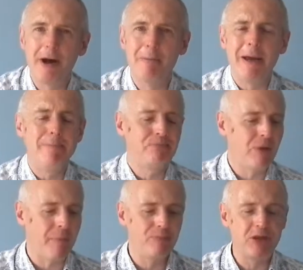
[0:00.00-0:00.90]
herby,
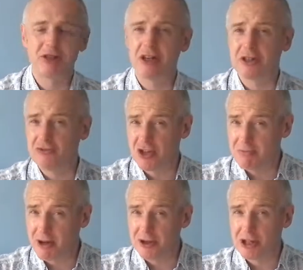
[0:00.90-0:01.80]
there's a touch of
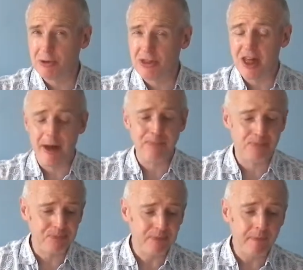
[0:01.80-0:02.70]
tomato in there.
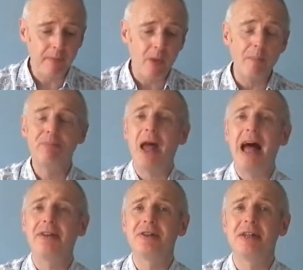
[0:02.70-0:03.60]

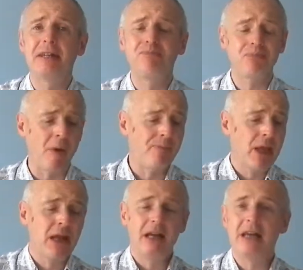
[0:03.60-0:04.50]
And
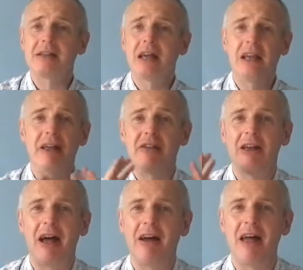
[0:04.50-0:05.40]
yes,
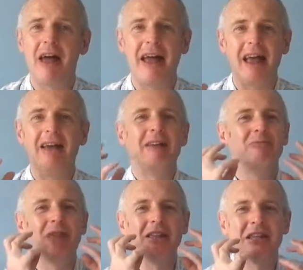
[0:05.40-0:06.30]

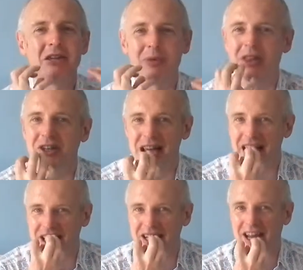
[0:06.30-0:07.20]
this is when the
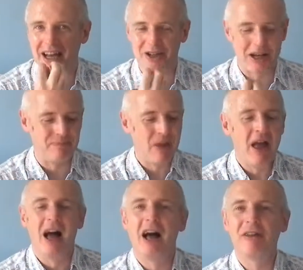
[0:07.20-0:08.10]
tannin kicks in.
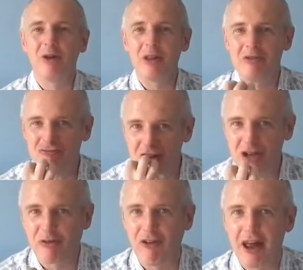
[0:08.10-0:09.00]
You've got these
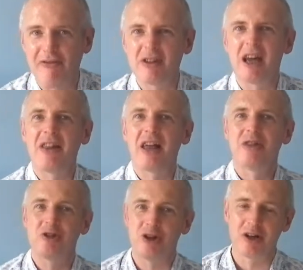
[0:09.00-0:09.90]
rich flavours and then
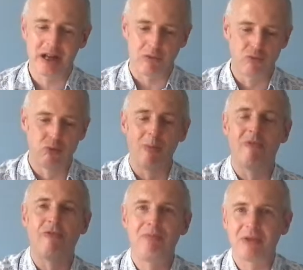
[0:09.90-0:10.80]
suddenly,
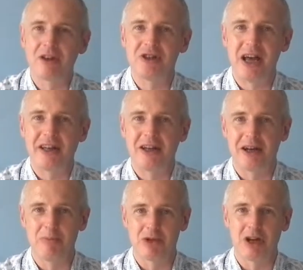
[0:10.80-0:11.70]
woomph, the tannin
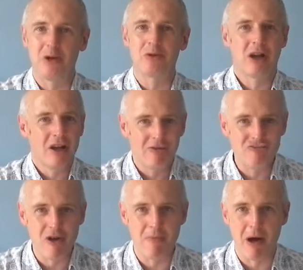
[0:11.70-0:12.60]
comes and goes,
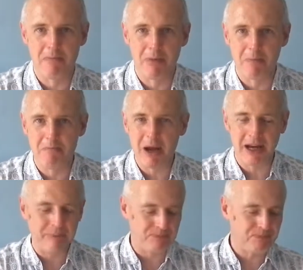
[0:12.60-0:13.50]
remember
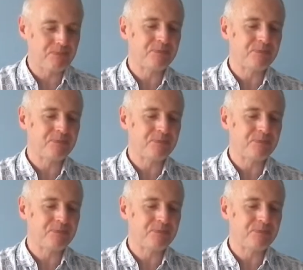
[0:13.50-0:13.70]
me.